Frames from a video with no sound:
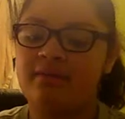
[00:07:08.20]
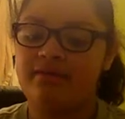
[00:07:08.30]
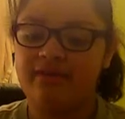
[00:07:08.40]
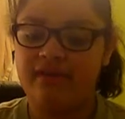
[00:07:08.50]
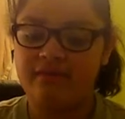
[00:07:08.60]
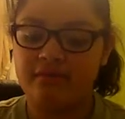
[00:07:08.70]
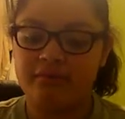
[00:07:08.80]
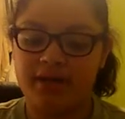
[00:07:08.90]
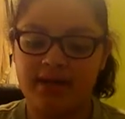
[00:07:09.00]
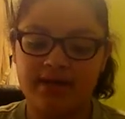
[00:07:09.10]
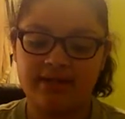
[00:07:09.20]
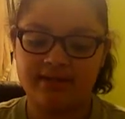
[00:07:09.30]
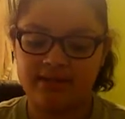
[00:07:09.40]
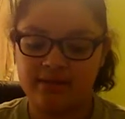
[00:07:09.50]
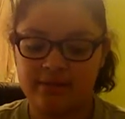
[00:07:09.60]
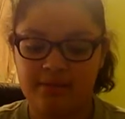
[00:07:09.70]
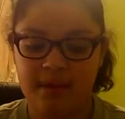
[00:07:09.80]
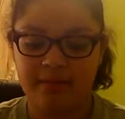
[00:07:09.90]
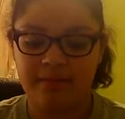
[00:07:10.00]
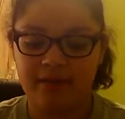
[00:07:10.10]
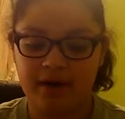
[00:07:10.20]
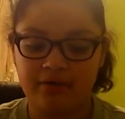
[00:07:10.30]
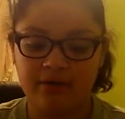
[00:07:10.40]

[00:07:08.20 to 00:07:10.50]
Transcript: my favorite one is the Bobbi Brown.